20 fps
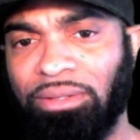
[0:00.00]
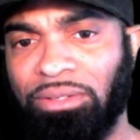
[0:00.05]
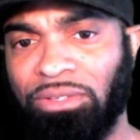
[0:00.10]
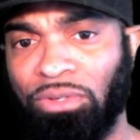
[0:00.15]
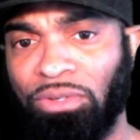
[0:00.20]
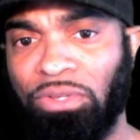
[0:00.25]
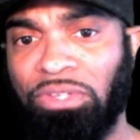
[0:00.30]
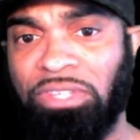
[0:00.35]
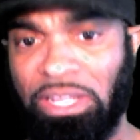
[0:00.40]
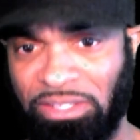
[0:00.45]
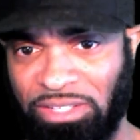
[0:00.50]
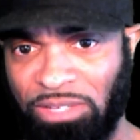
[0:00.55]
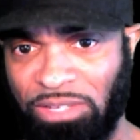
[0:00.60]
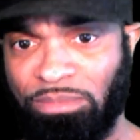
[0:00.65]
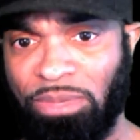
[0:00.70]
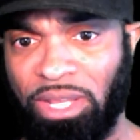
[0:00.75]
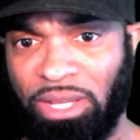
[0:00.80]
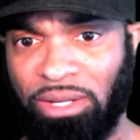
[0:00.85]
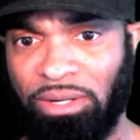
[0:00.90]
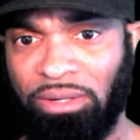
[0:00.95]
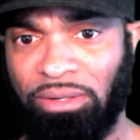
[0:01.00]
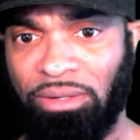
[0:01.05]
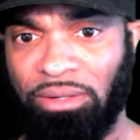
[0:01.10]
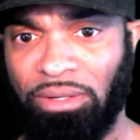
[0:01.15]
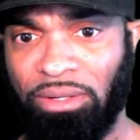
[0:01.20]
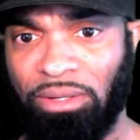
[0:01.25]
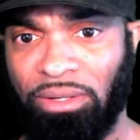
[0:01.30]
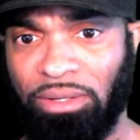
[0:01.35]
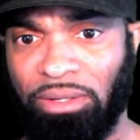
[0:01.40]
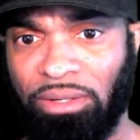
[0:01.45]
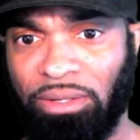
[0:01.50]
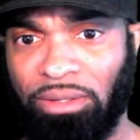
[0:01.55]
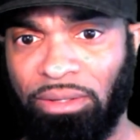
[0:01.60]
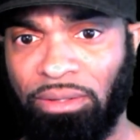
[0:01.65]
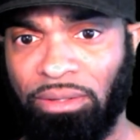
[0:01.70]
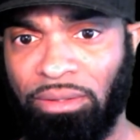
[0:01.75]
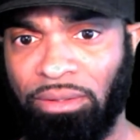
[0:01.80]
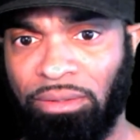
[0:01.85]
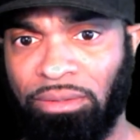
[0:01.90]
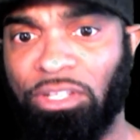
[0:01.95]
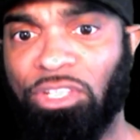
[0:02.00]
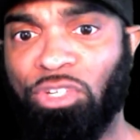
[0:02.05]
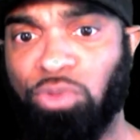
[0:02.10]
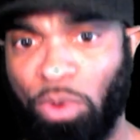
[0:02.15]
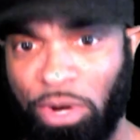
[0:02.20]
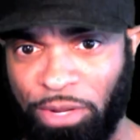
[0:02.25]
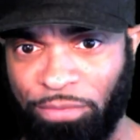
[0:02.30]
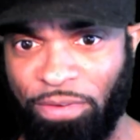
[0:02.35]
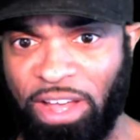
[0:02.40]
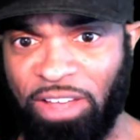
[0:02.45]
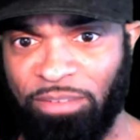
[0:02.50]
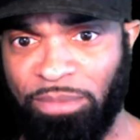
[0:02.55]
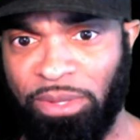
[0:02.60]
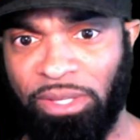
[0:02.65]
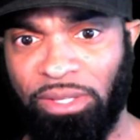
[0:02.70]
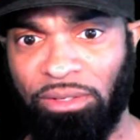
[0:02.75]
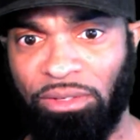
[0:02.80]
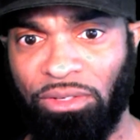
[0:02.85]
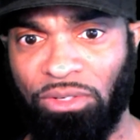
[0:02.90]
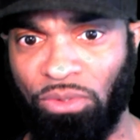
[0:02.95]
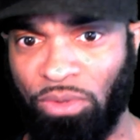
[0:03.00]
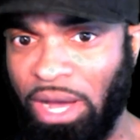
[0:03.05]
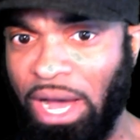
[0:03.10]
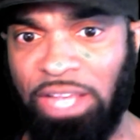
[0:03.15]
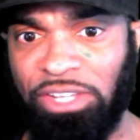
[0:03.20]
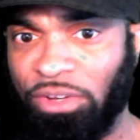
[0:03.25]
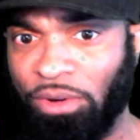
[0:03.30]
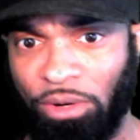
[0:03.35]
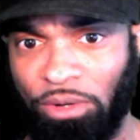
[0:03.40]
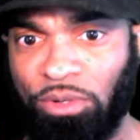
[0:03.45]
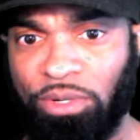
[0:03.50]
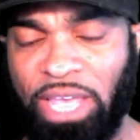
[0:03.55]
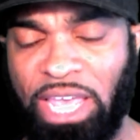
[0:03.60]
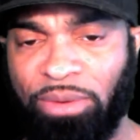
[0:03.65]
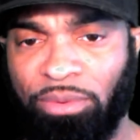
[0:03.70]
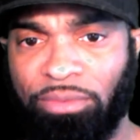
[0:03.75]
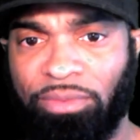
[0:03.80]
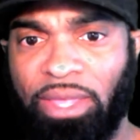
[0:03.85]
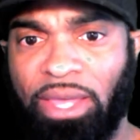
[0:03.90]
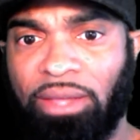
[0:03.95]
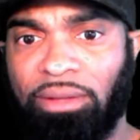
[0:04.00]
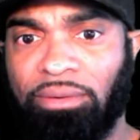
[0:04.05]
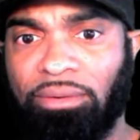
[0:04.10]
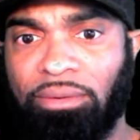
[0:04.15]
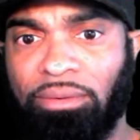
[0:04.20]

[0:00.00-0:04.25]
So $60 million to $25 million. You guys are okay with that.